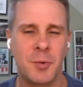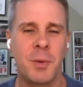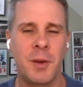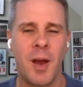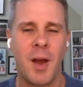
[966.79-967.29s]

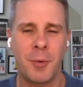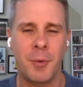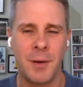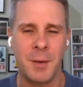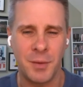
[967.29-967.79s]
we are
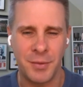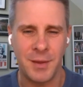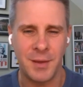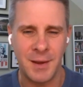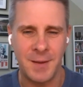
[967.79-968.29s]
operating
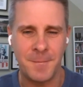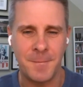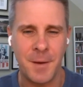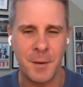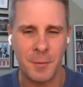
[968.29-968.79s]
within a
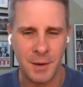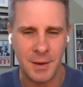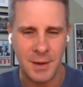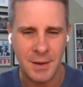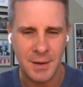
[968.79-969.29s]
very